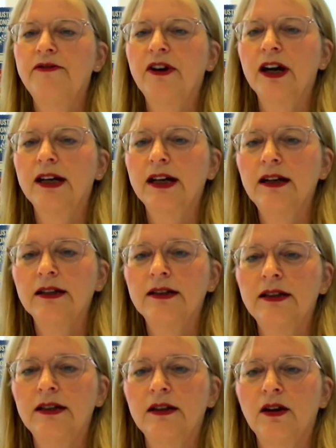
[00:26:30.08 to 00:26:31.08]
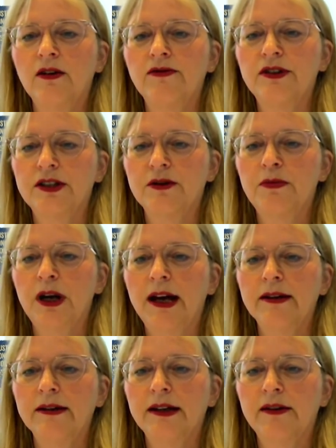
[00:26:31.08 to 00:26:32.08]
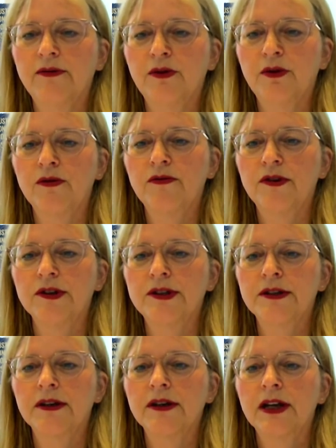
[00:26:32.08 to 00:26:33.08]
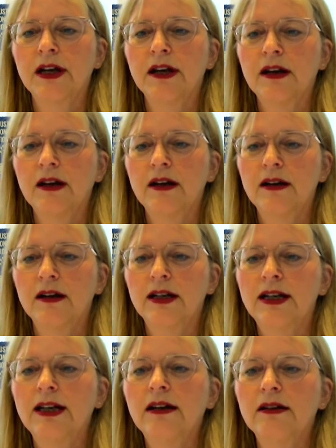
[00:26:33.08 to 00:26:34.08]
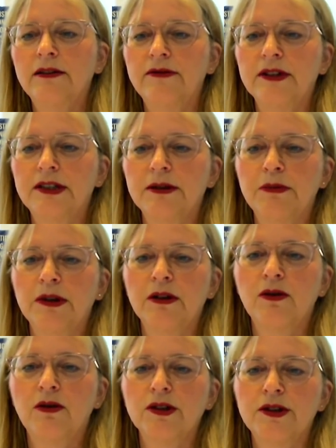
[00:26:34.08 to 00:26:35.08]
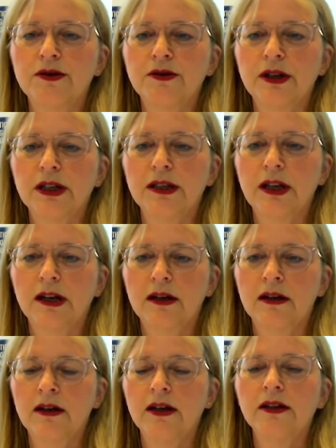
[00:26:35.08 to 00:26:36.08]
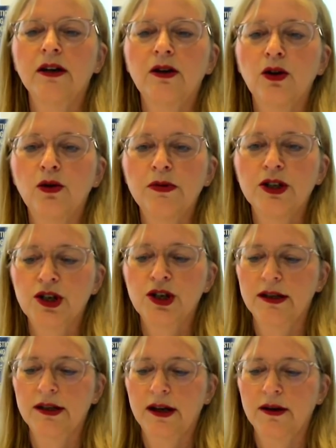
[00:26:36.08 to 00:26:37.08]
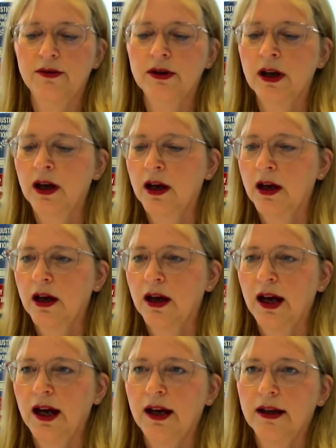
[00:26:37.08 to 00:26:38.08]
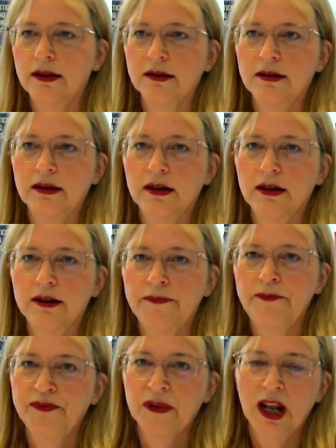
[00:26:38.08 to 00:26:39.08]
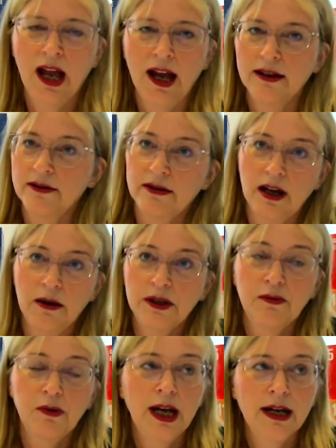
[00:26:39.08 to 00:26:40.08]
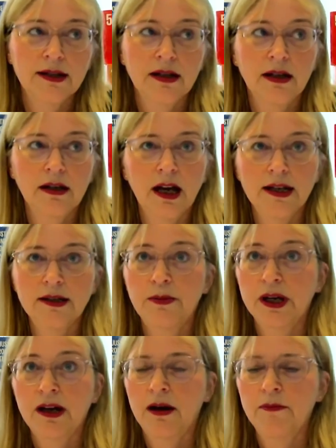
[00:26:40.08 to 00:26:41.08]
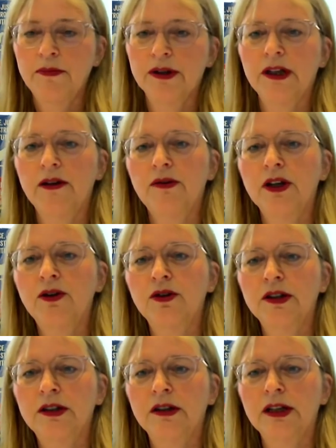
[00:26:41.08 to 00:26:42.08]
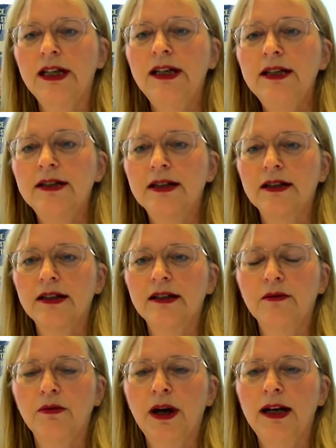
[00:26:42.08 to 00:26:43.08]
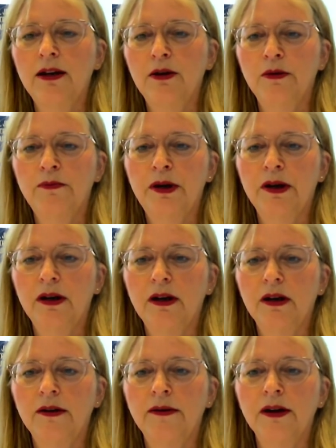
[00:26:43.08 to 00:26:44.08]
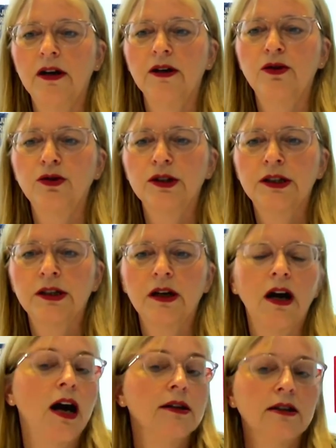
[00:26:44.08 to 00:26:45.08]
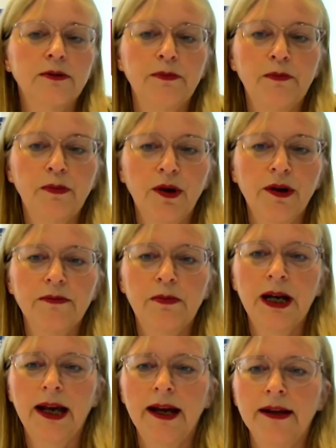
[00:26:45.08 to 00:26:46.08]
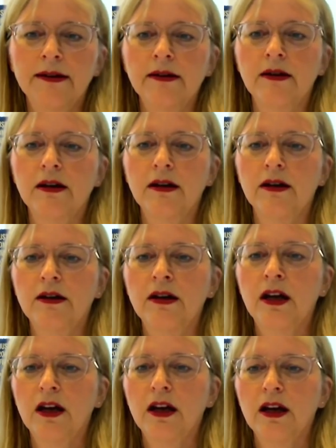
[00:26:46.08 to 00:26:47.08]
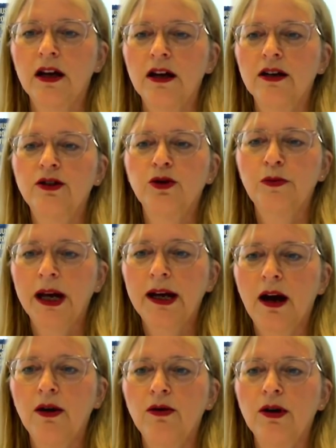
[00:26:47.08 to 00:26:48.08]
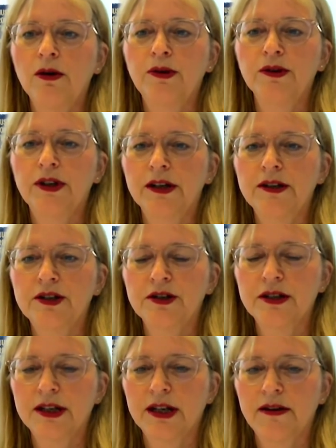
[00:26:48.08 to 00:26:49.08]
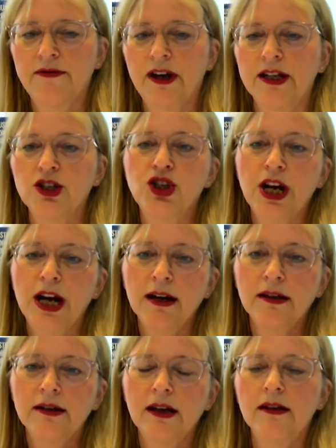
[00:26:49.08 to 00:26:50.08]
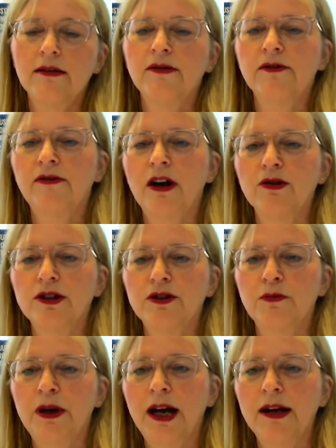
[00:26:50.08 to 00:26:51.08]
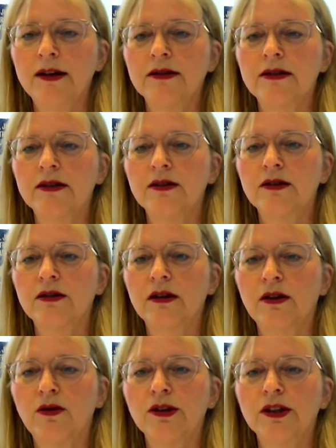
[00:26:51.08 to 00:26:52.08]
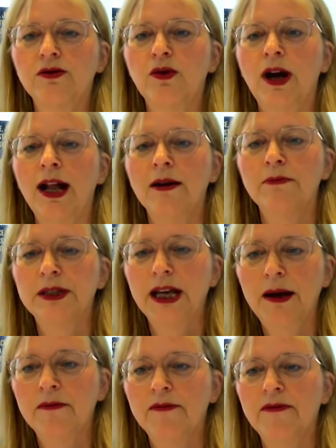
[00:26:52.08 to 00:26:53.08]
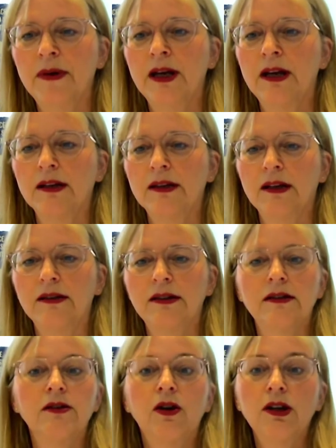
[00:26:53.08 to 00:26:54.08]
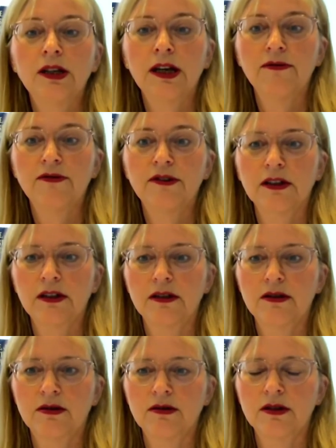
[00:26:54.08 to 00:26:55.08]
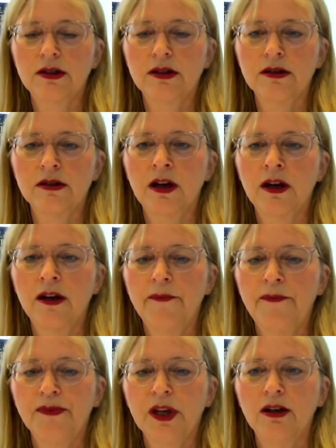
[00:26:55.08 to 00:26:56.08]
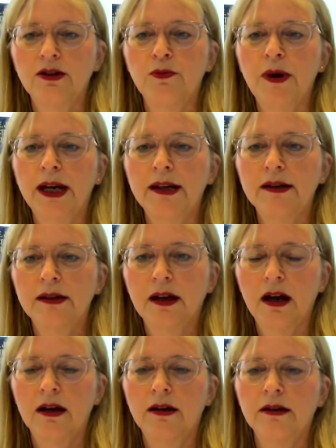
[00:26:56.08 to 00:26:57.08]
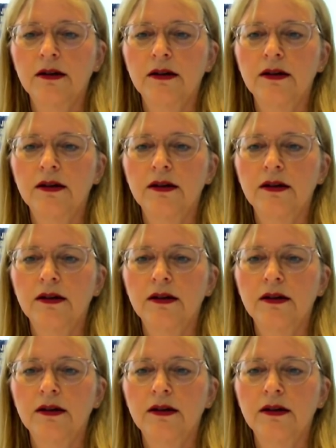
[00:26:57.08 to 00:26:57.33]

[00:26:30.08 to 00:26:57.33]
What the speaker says: fragility of the supplier network was clearly visible also in the global shutdown. And I mean, we as a big company, we could easily develop a good 100-point plan to make our production safe, and sharing that with our suppliers in order to help them that did not have the resources to make their